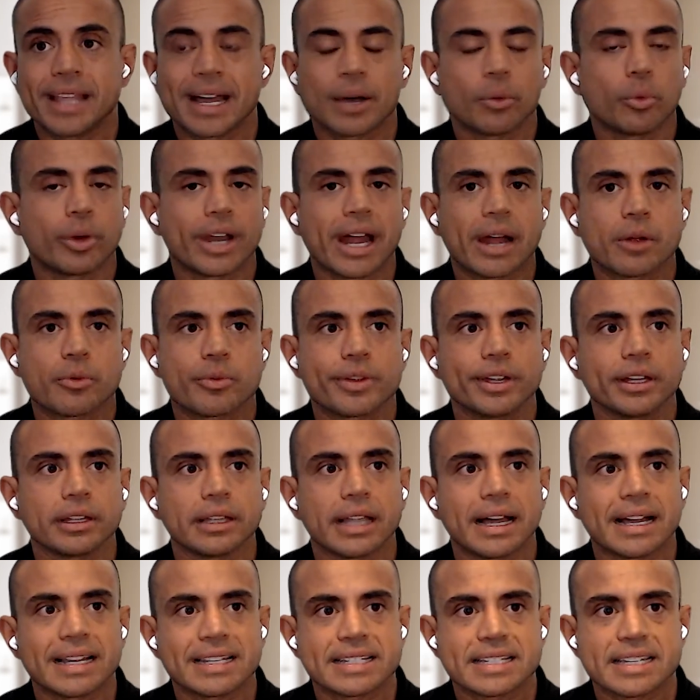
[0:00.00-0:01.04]
what I
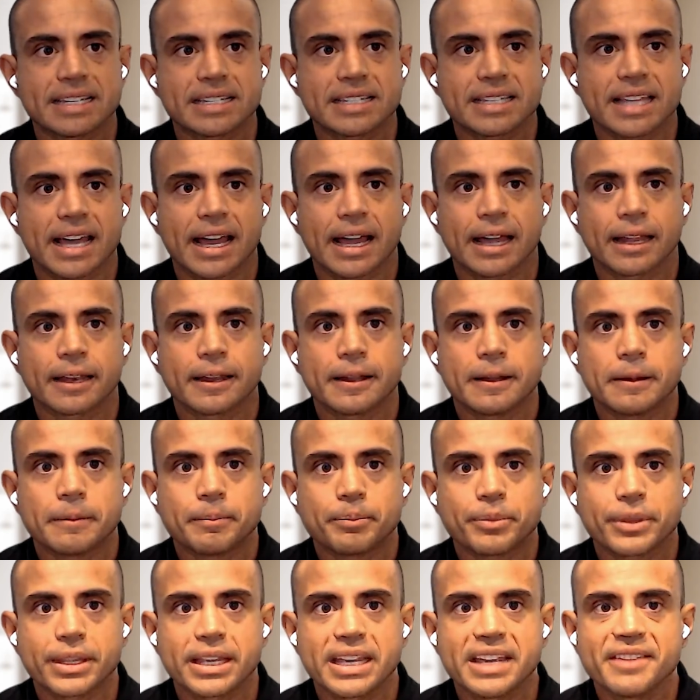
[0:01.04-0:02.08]
realized is that
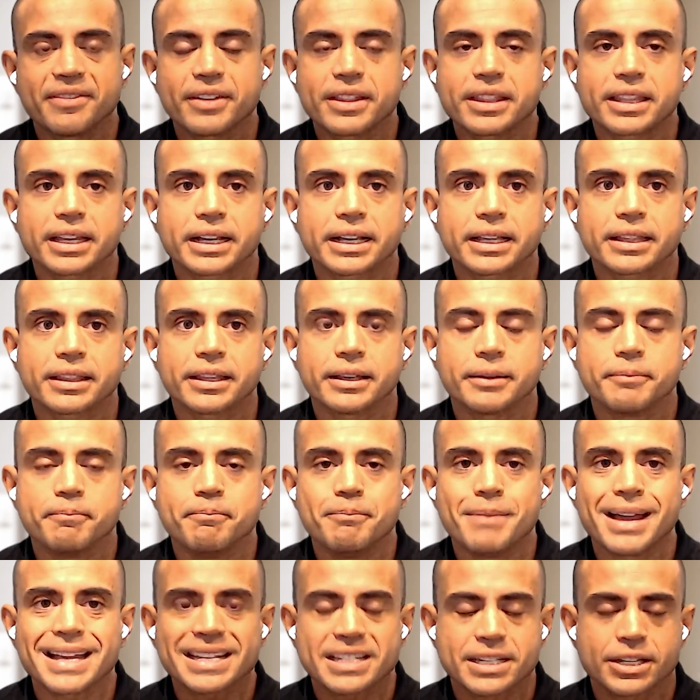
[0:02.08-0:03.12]
even the
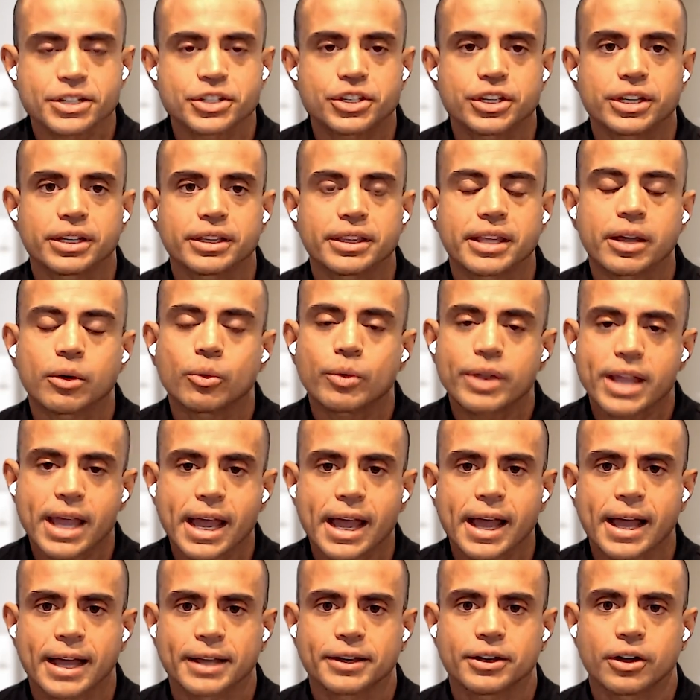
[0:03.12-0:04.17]
messaging that we
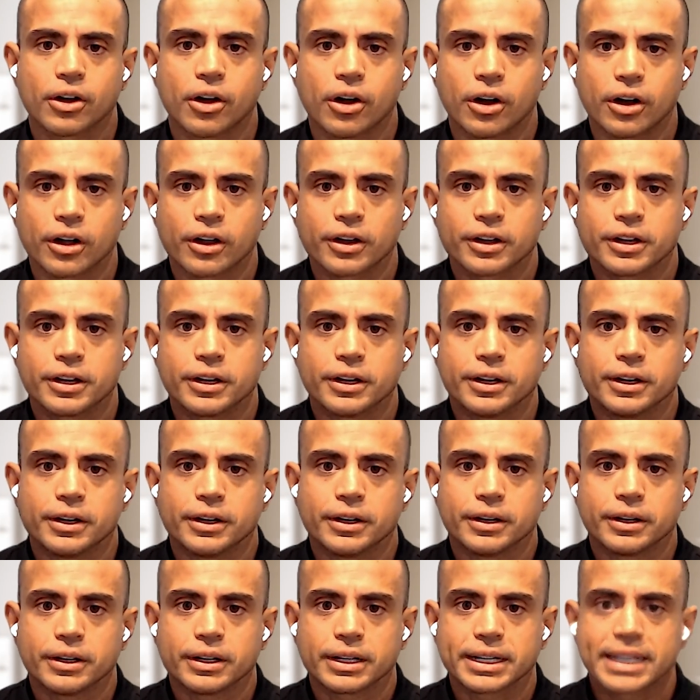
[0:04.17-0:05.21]
had on
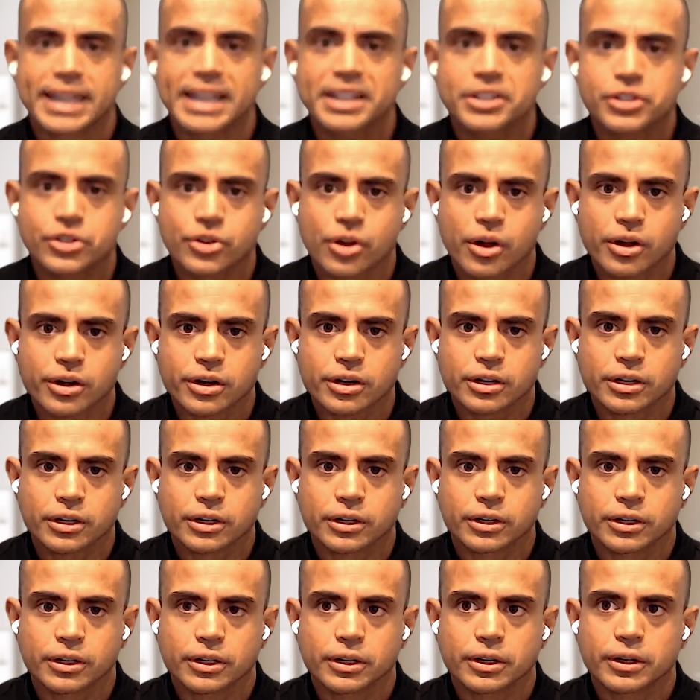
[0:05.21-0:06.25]
Kickstarter,
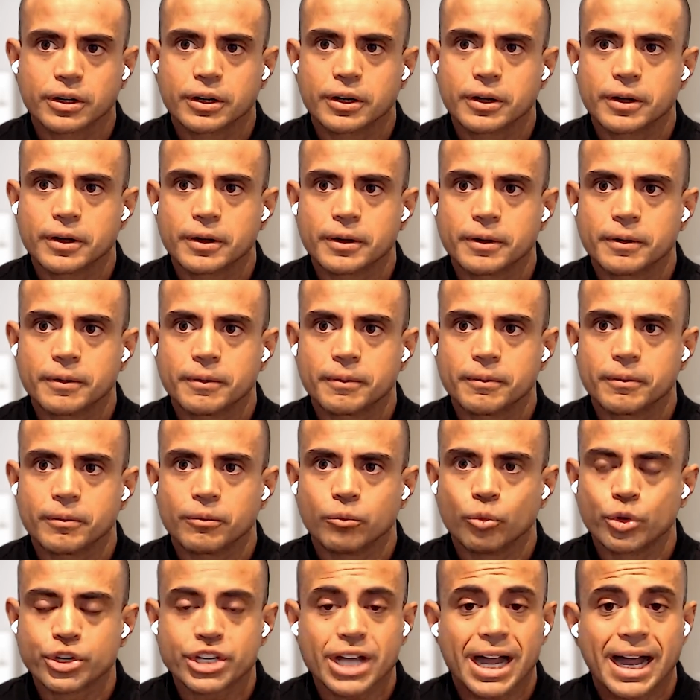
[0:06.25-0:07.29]

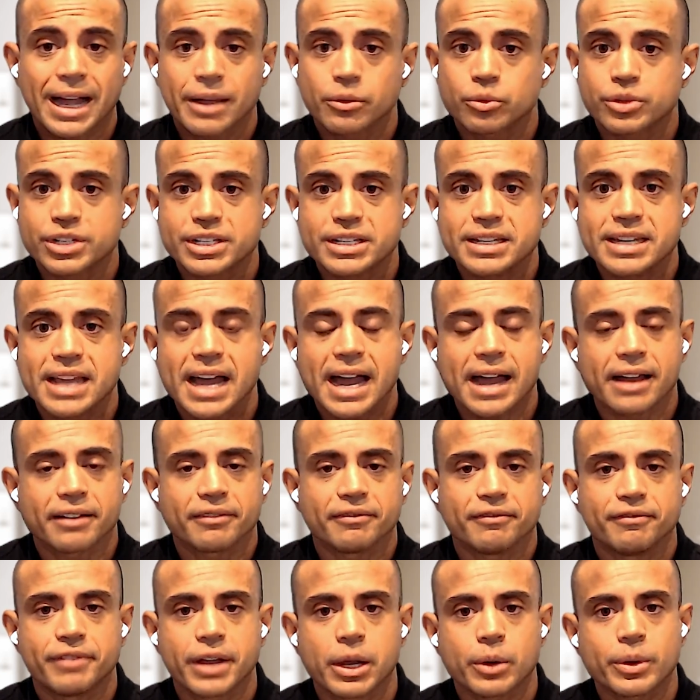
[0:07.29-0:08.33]
which I was not
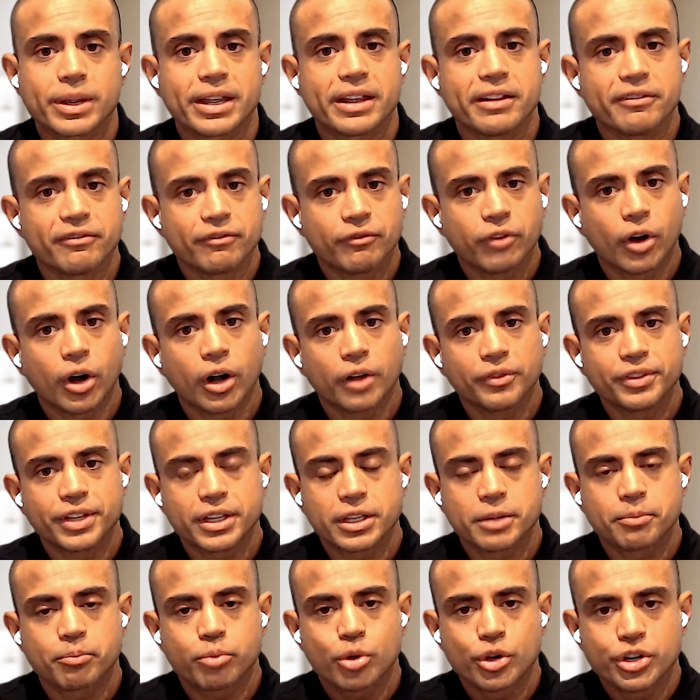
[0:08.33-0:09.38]
very involved in
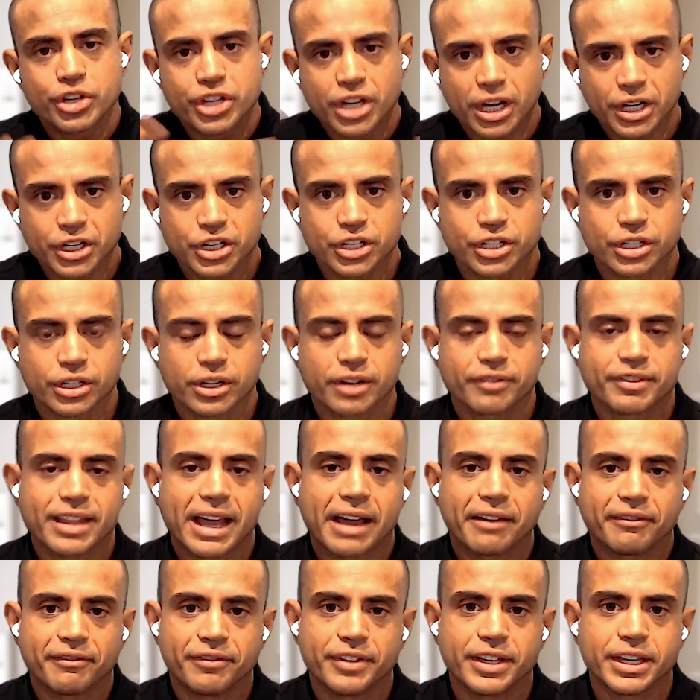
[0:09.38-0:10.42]
the production of
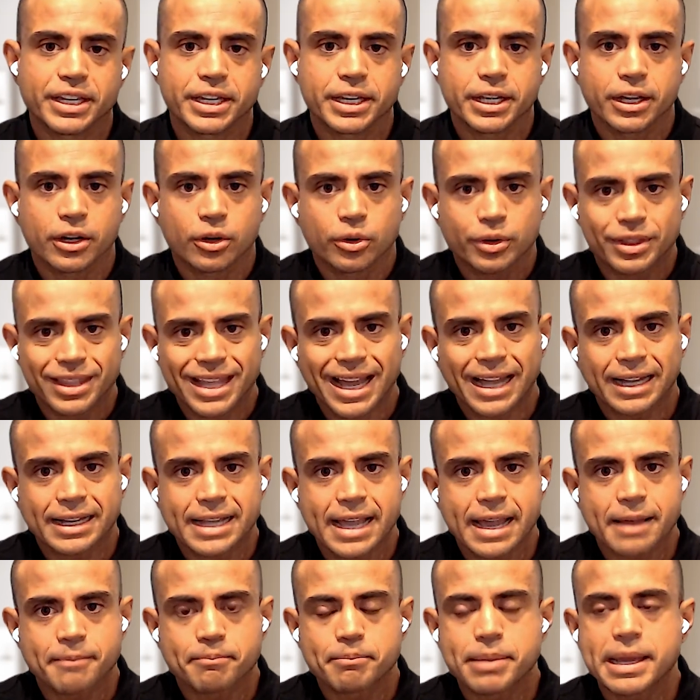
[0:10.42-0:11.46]
that video and that
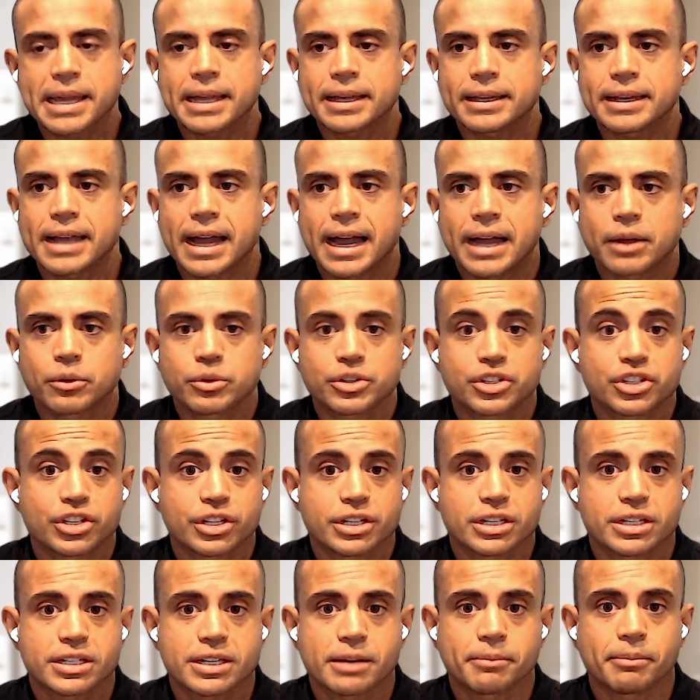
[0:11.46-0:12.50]
campaign. I was
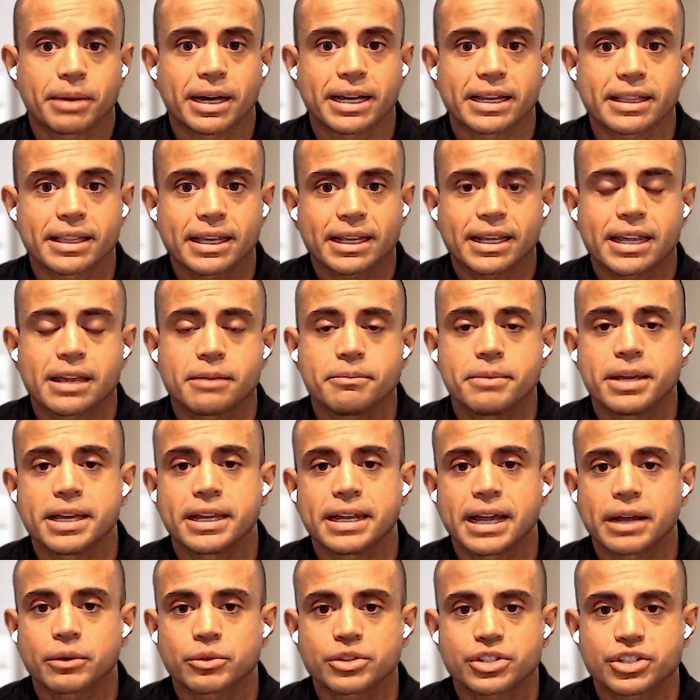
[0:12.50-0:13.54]
just somebody that came in.
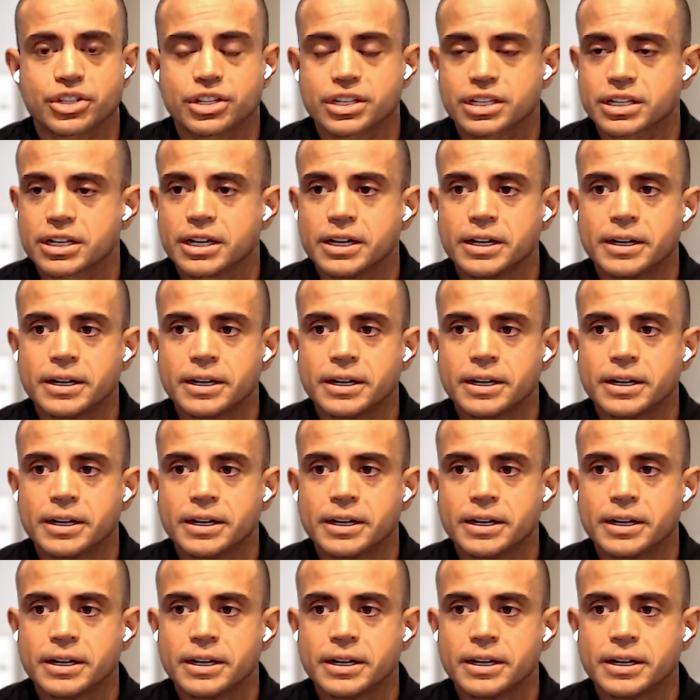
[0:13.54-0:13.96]
I was just